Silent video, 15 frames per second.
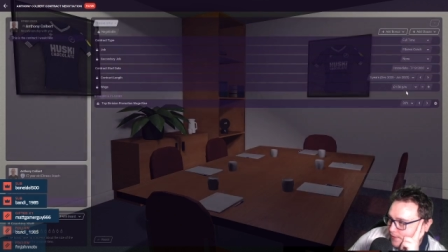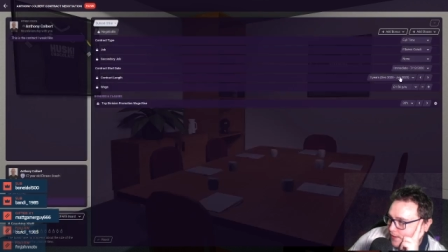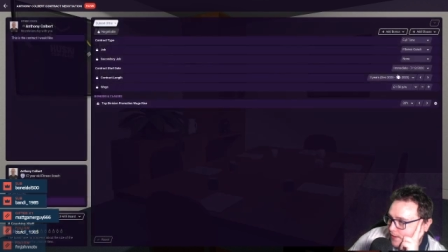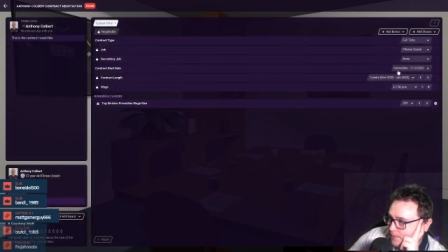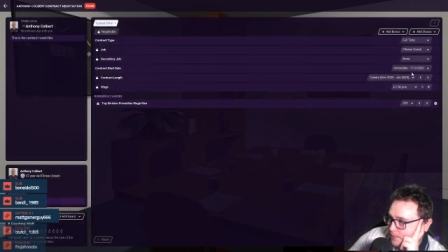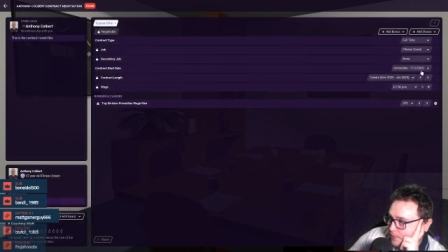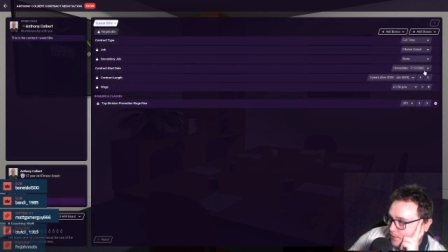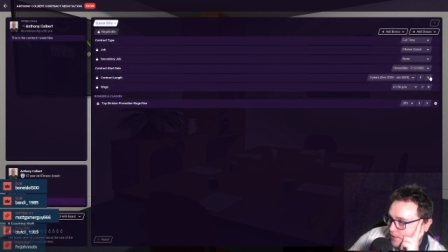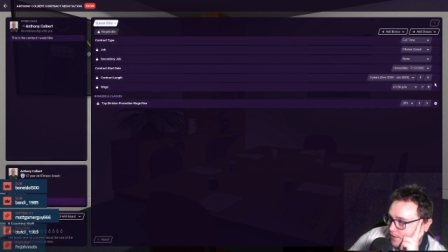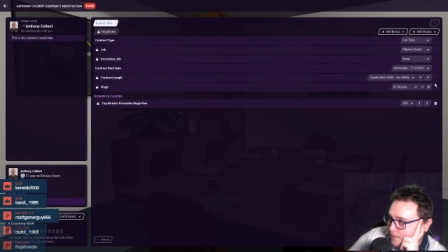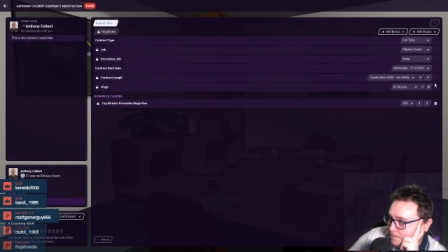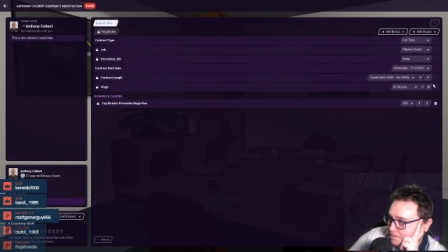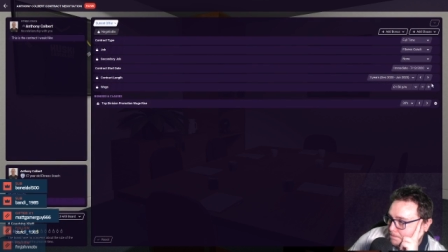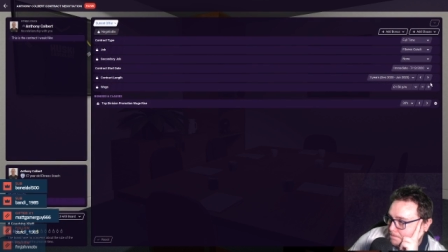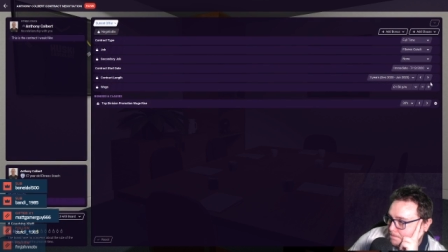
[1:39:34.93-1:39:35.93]
Get him right
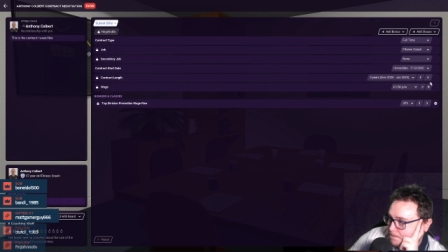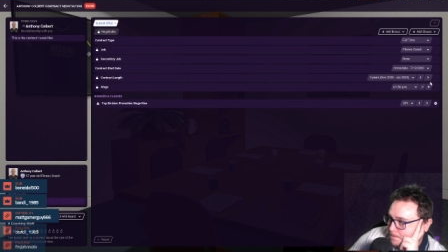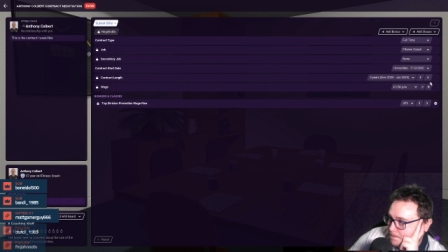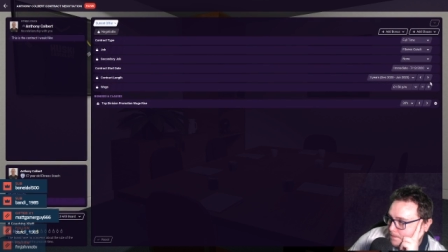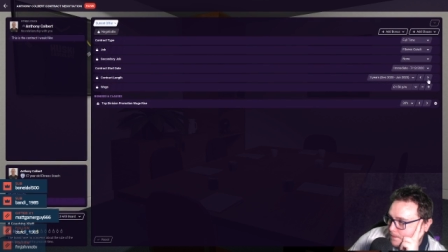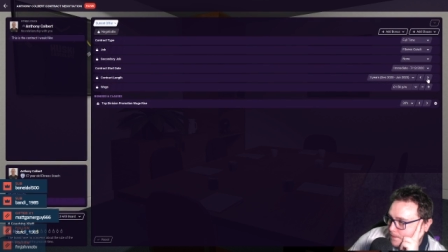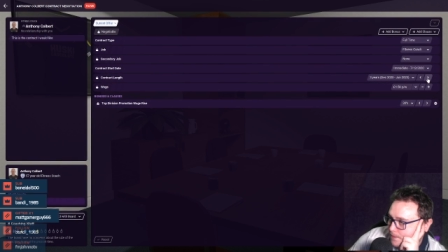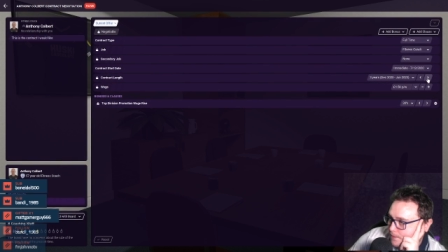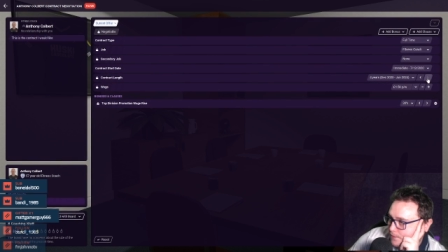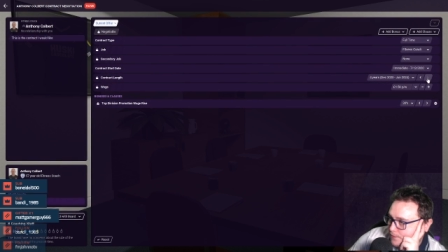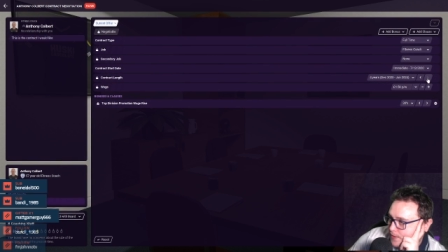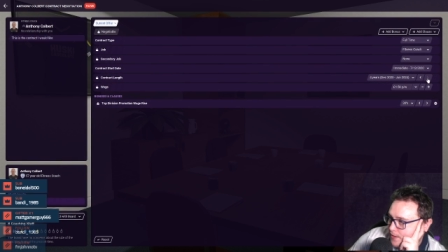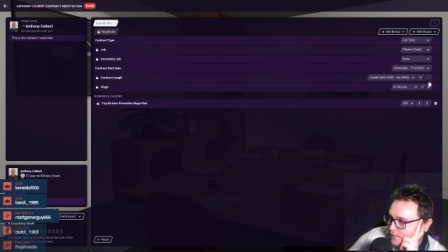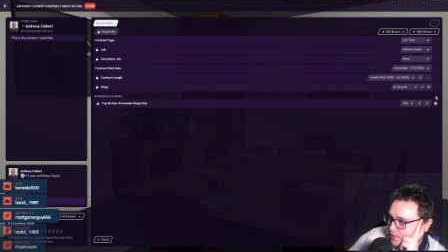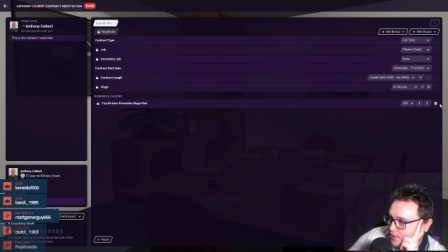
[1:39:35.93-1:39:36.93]
in.
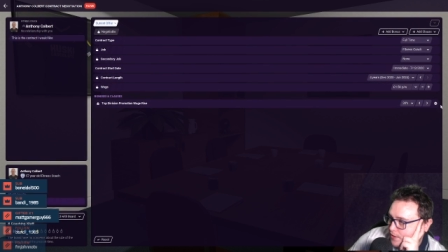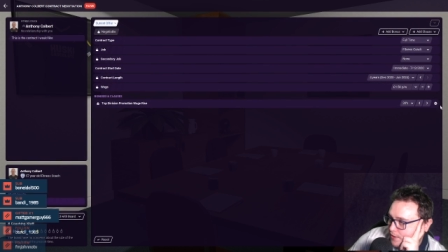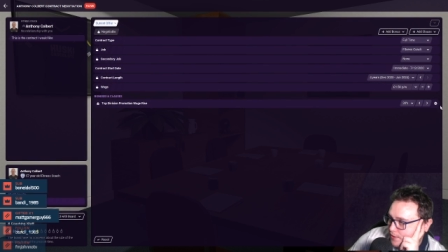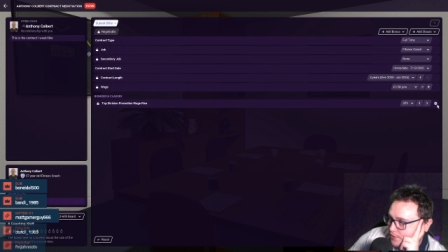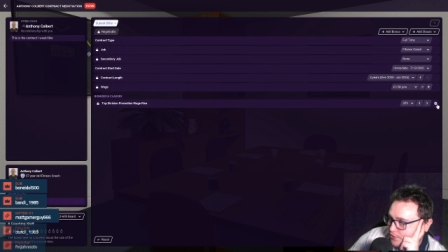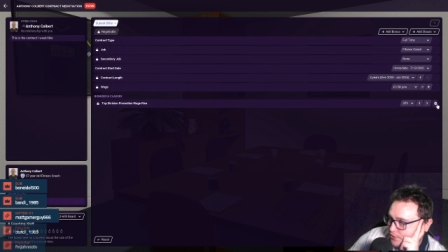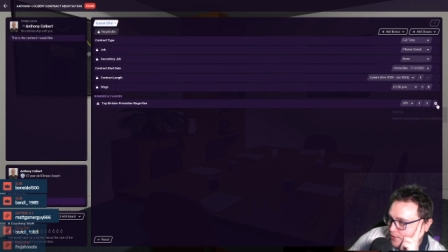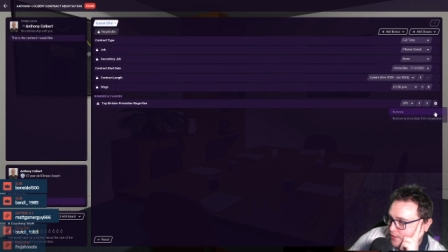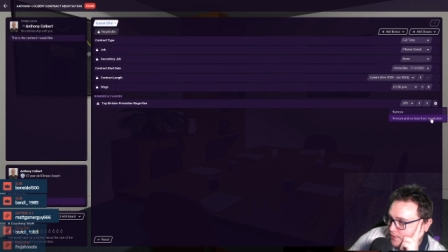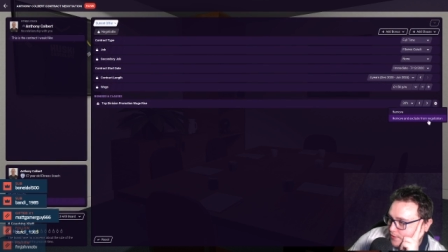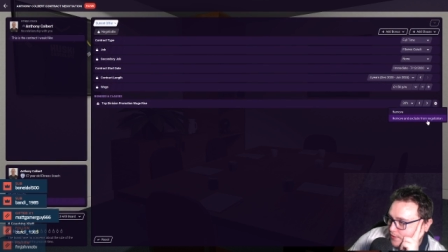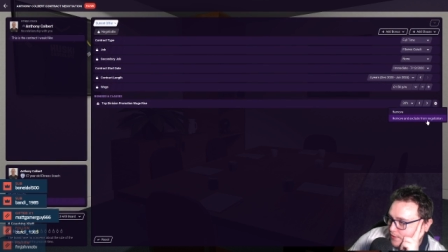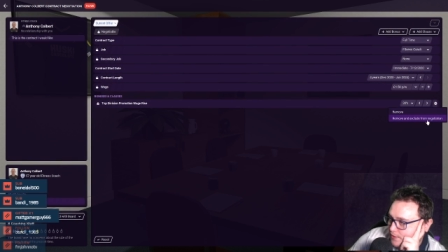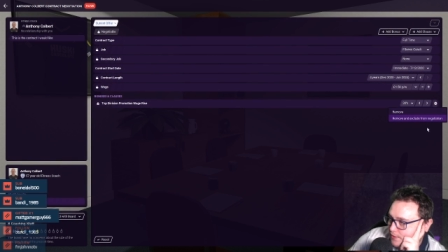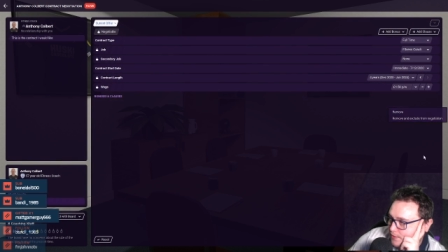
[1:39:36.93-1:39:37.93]
Five year contract,
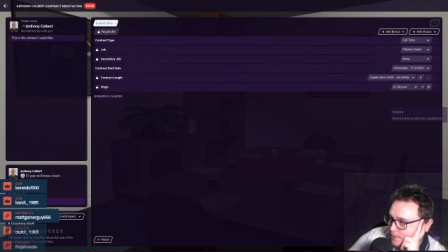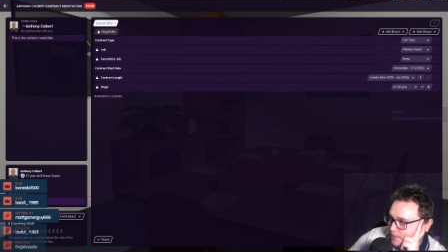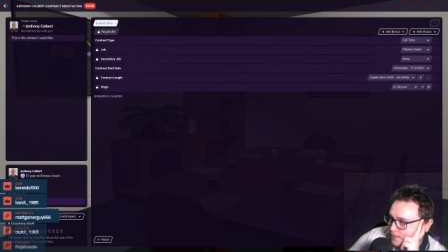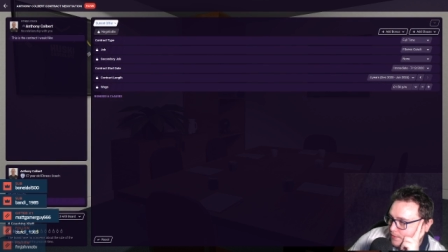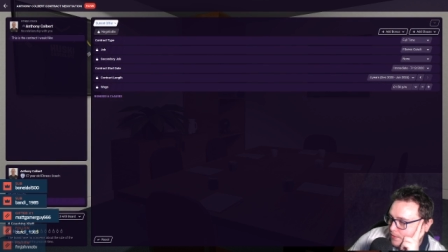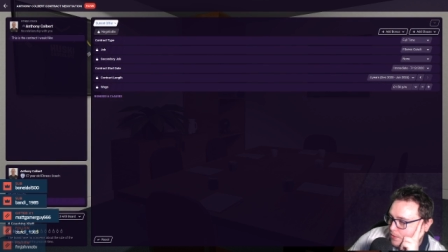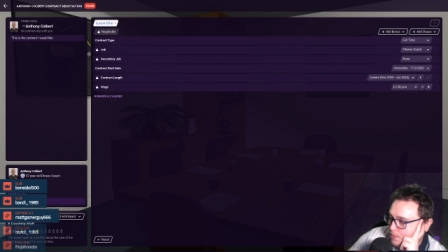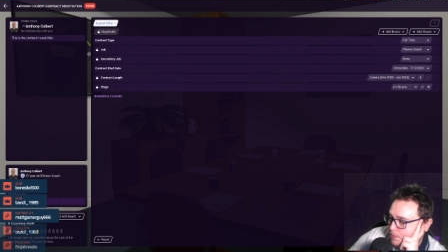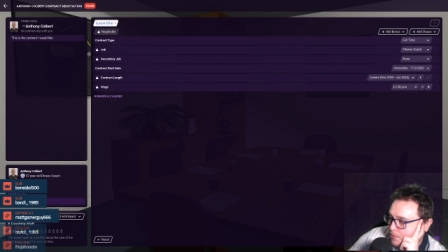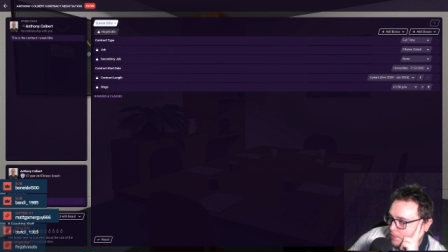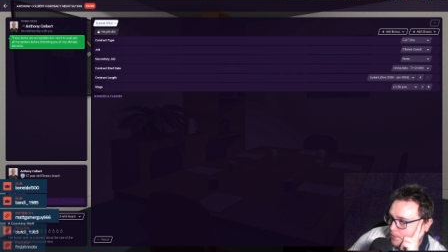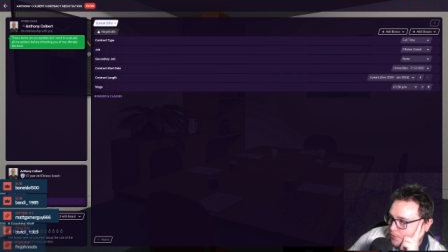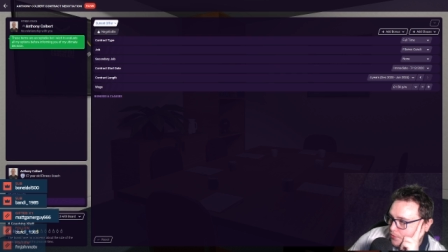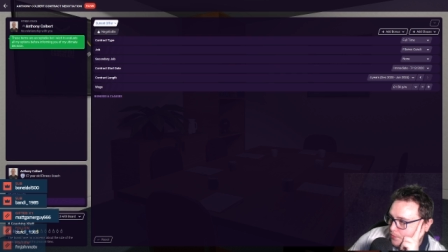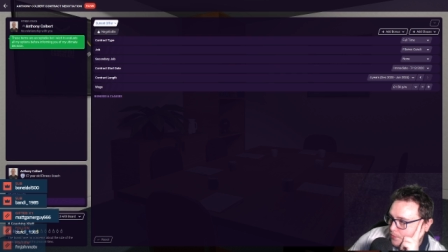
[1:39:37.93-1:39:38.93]
no
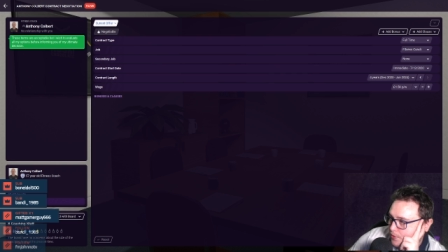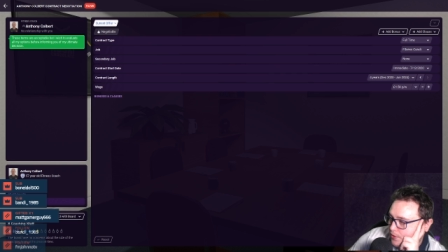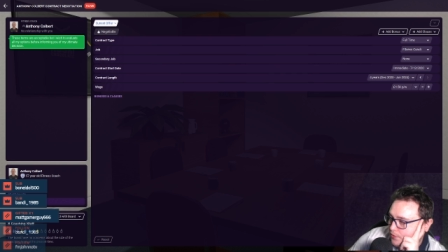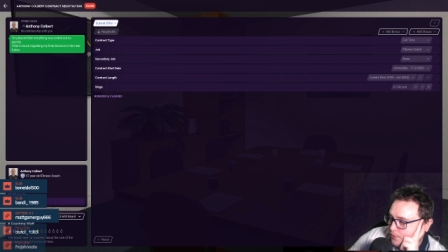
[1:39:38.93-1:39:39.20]
promotion wage